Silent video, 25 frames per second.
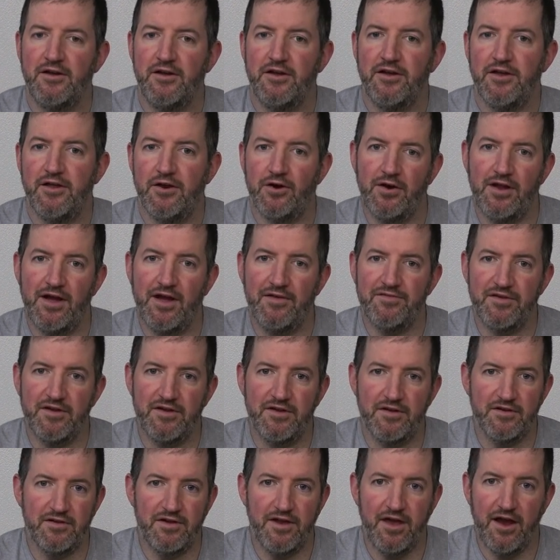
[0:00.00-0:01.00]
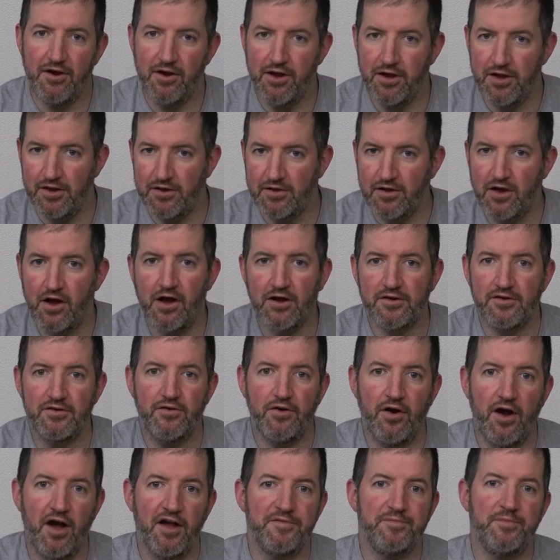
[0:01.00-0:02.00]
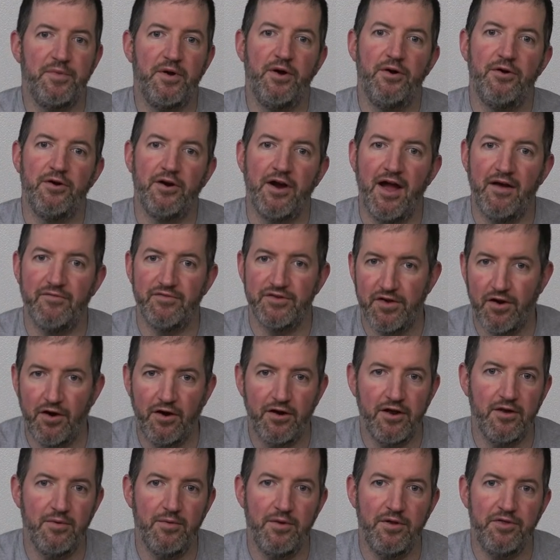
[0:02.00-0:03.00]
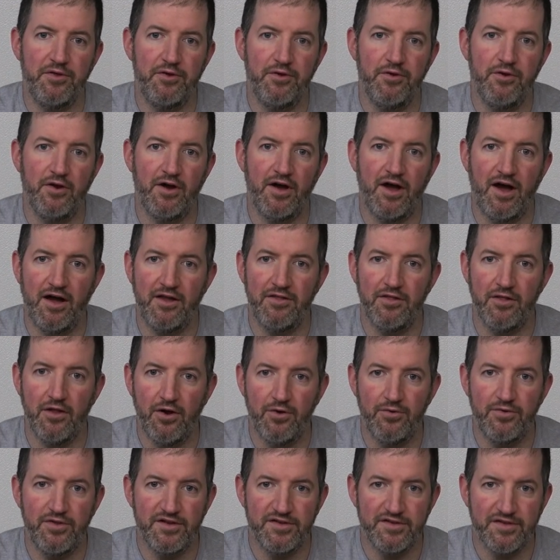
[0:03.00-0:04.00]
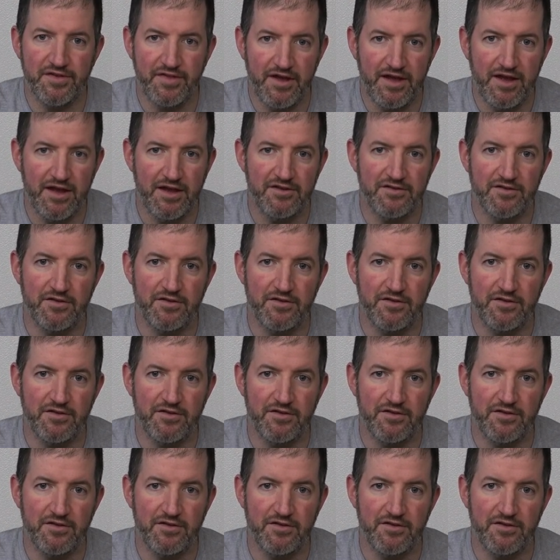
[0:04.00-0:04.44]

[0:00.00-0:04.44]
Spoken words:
You don't have to carry a cocked crossbow or have a target with you to unload this thing.